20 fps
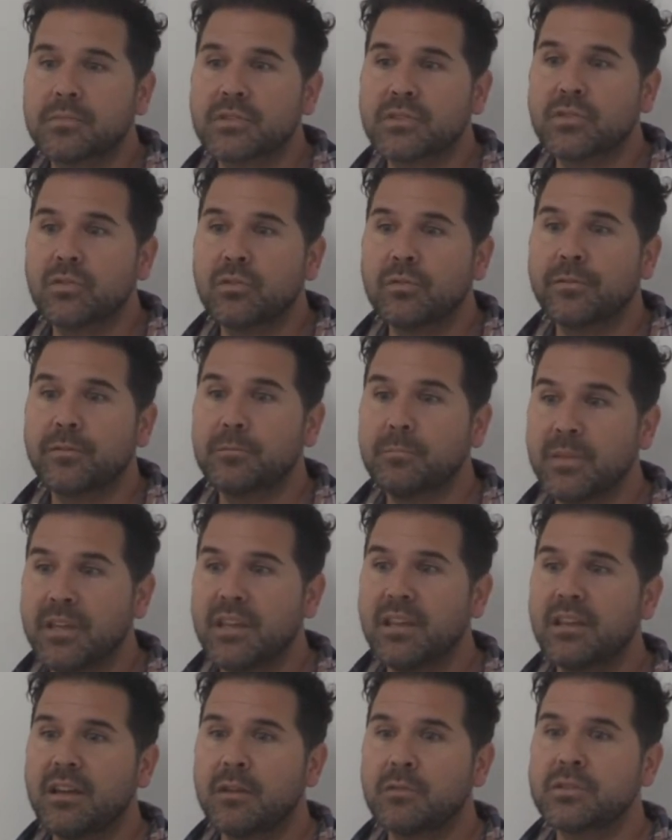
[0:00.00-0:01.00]
So for
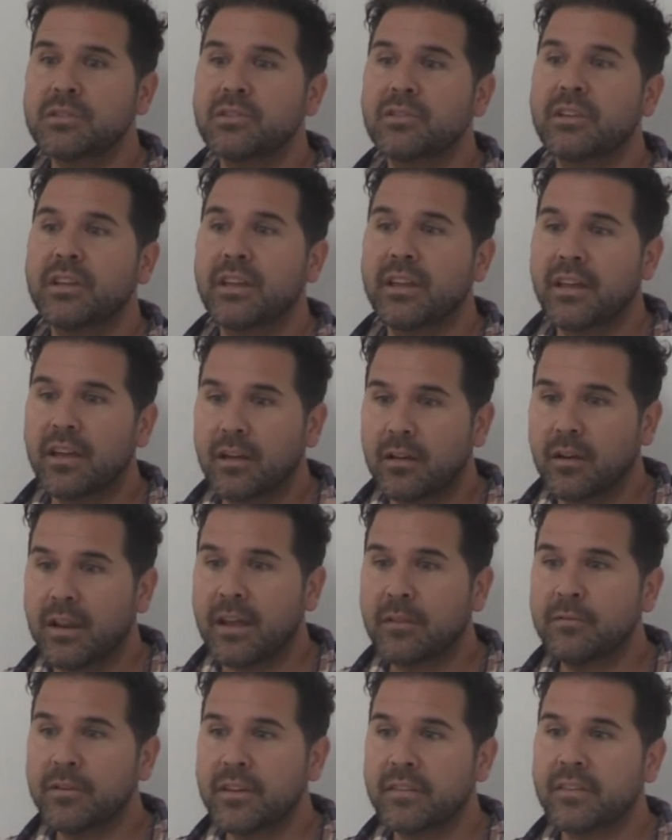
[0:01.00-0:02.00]
me, I was looking at
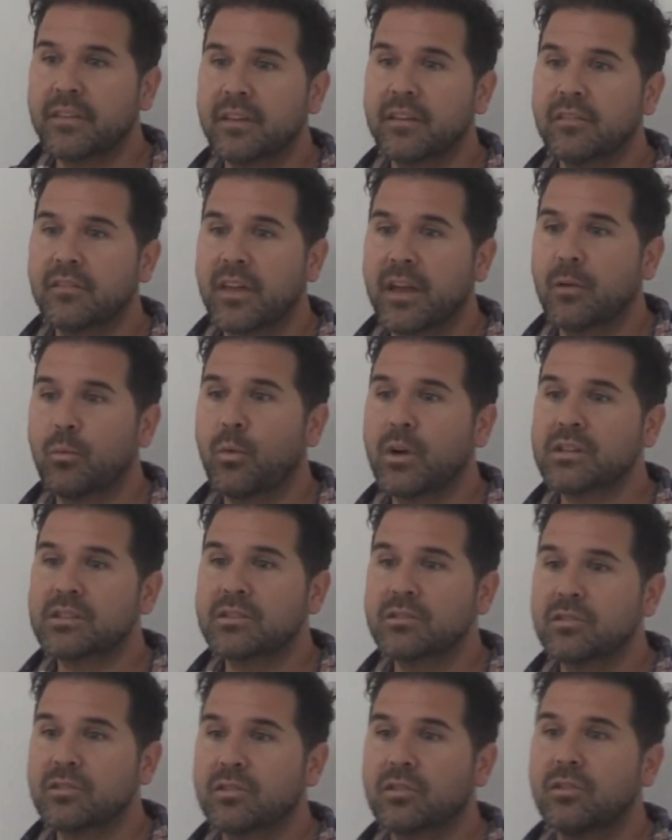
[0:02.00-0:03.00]
everything that
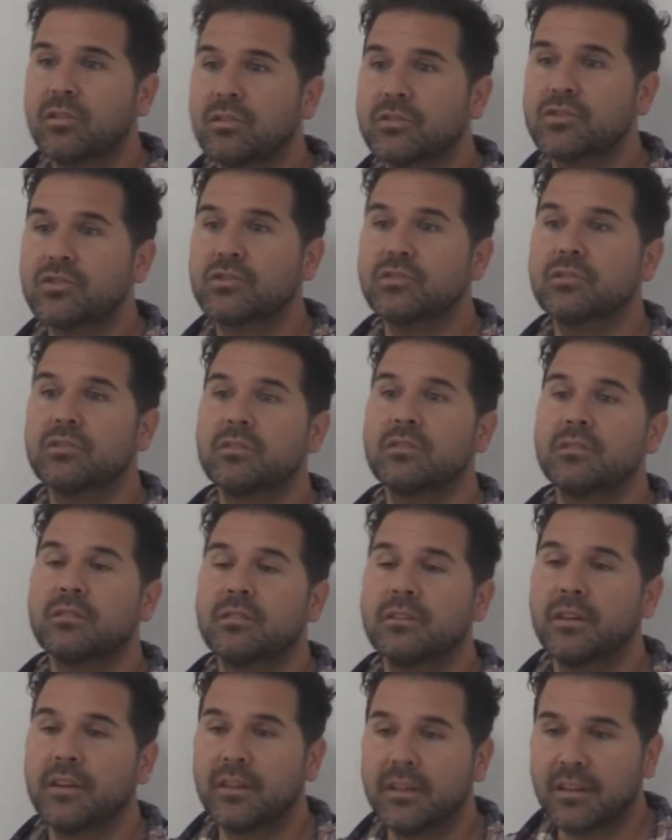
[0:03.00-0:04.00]
Western
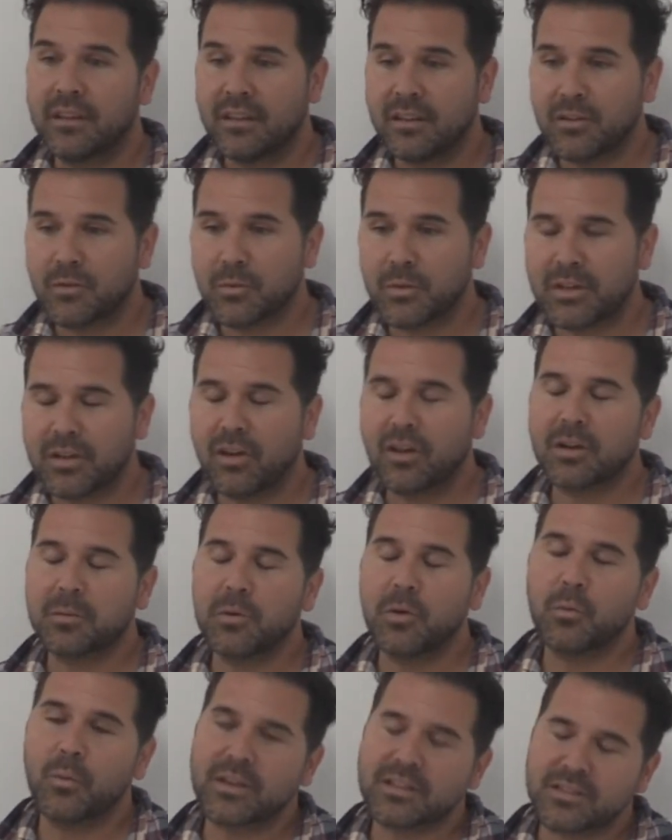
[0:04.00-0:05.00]
culture, you know, we talk
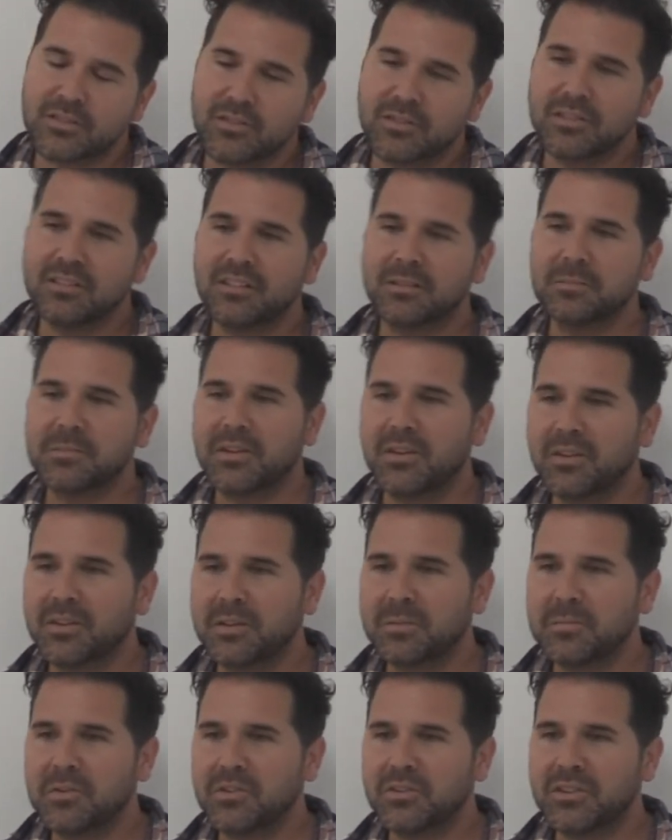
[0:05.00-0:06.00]
about Western, I'm
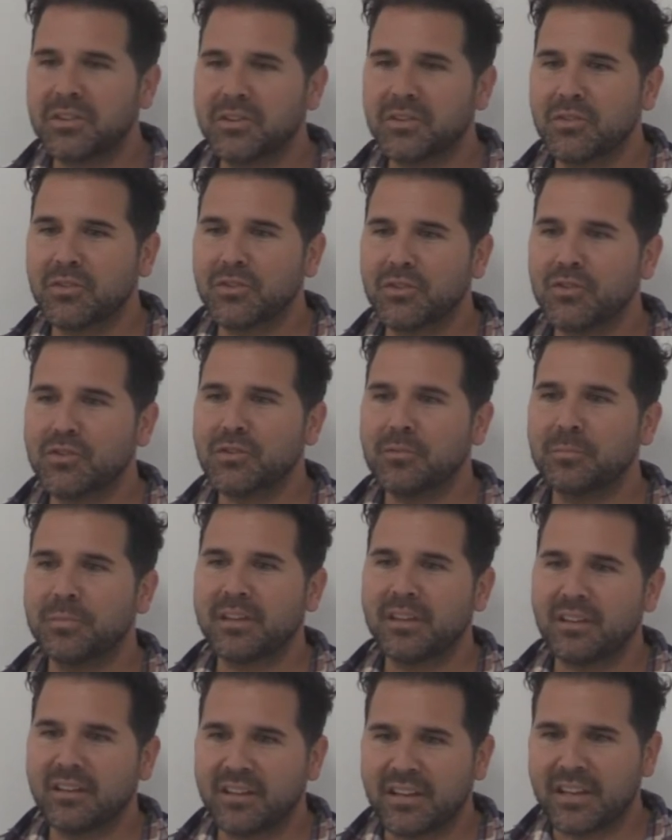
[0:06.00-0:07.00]
talking about, you know,
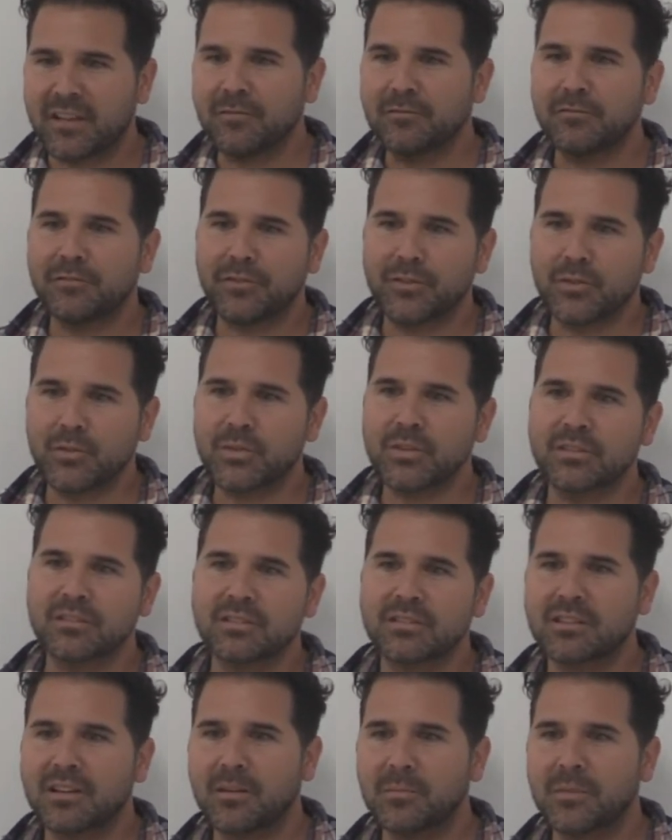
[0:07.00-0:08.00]
European
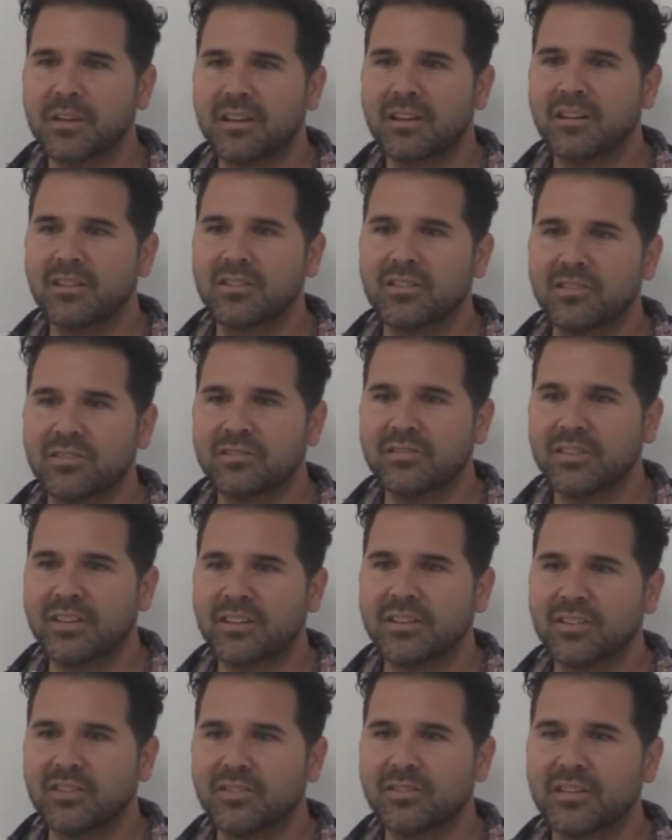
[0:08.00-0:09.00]
influence coming out of,
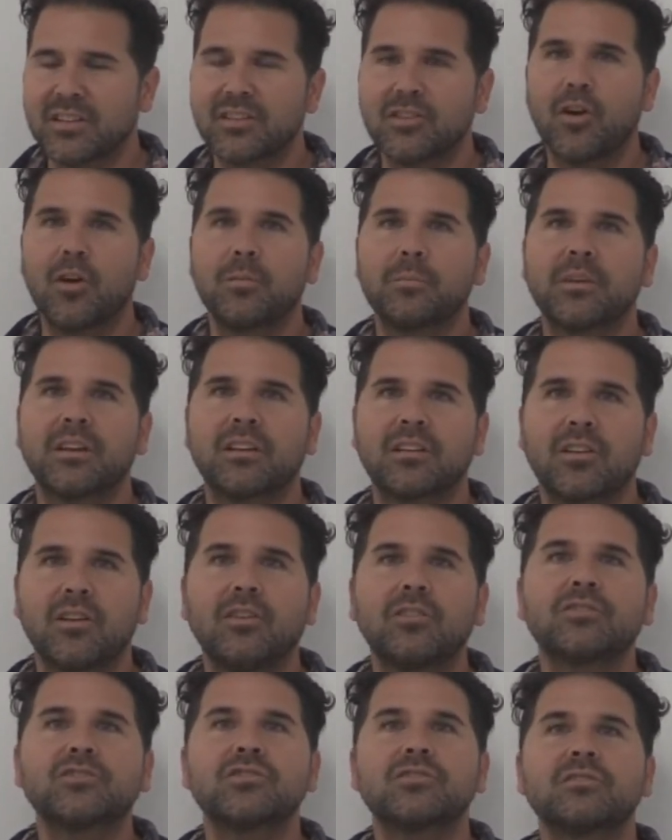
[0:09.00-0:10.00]
you know, the dominant
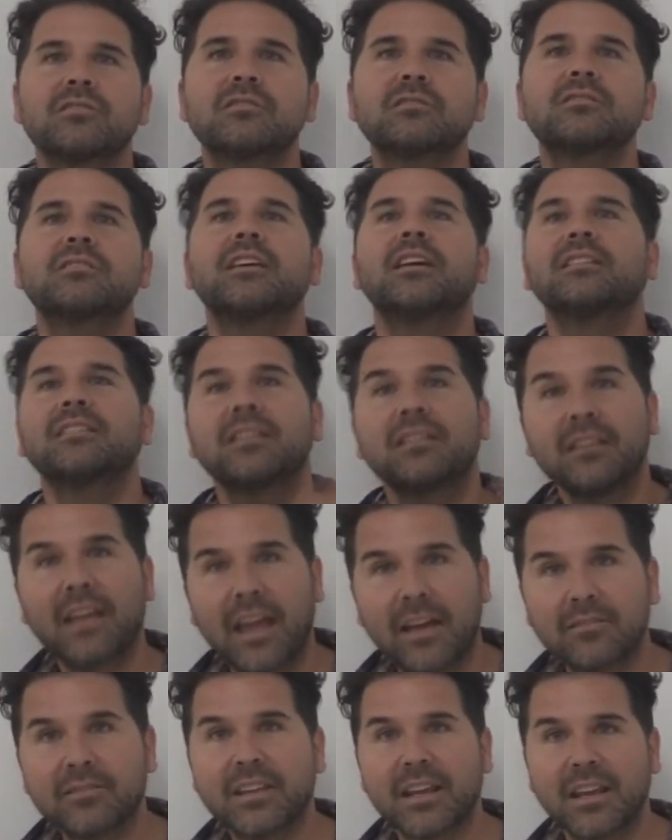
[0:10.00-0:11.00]
cultures that
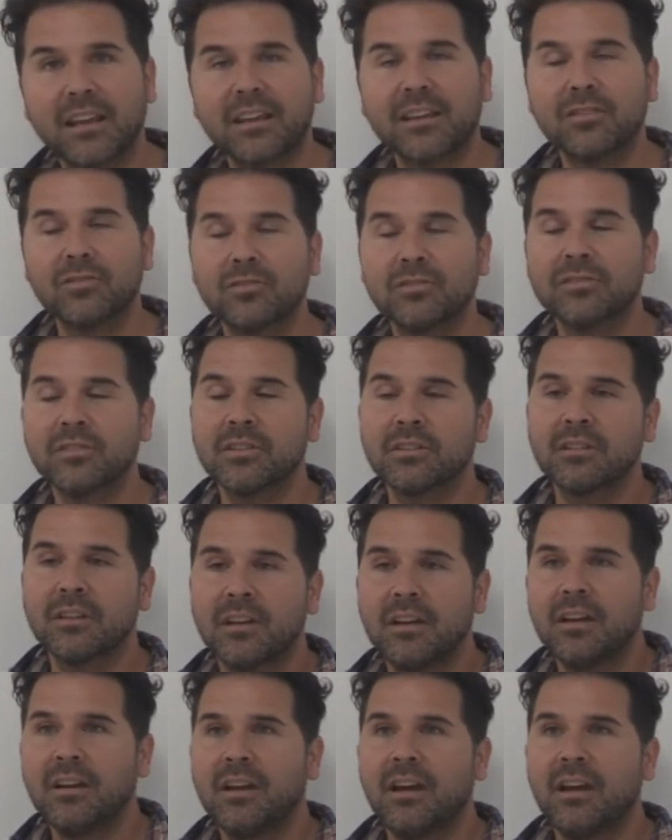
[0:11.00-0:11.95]
have taken over